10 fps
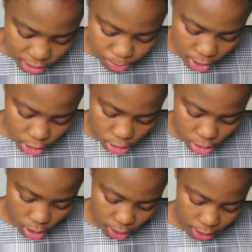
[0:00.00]
expand your
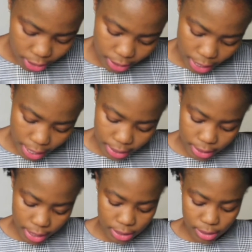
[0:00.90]
knowledge guys
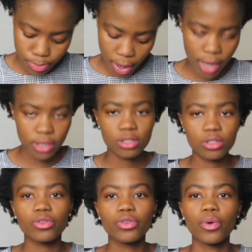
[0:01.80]
expand
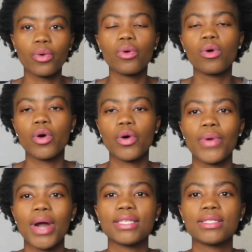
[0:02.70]
your
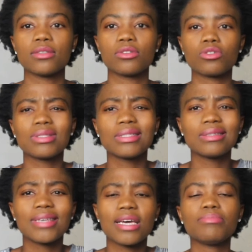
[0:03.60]
horizon so
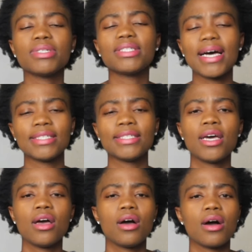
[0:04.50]
this can be done
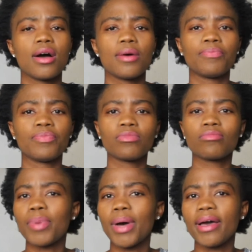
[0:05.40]
um,
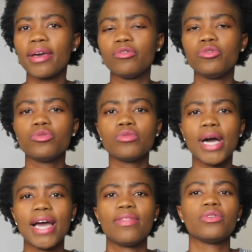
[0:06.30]
by you
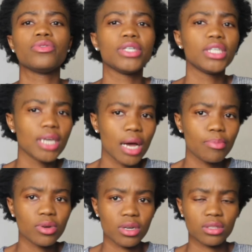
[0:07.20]
either reading
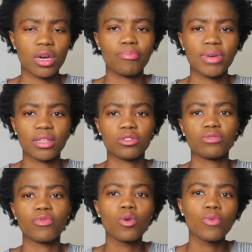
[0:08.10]
up on a topic that
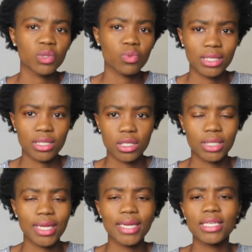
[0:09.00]
you've always wanted to
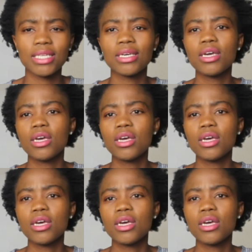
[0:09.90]
study